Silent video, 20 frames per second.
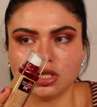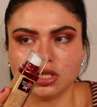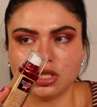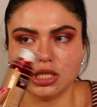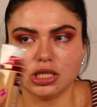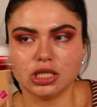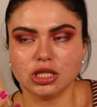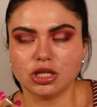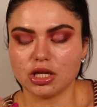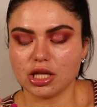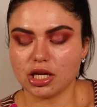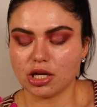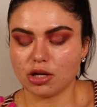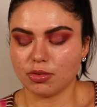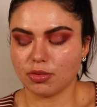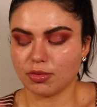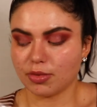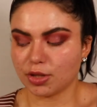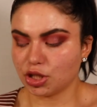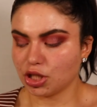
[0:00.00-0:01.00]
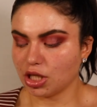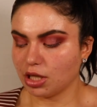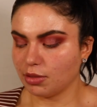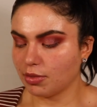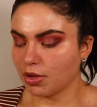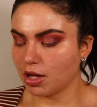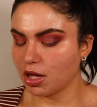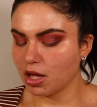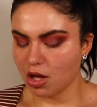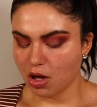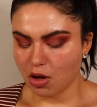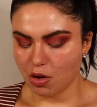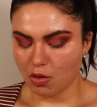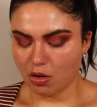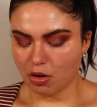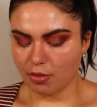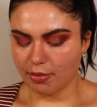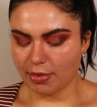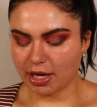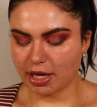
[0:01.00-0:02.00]
Doesn't look like it'll be my shade, but
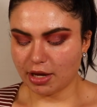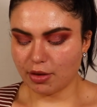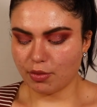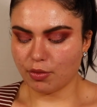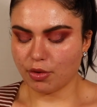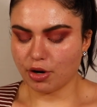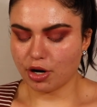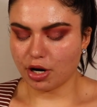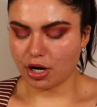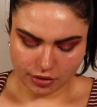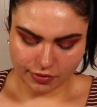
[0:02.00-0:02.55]
we'll make it work.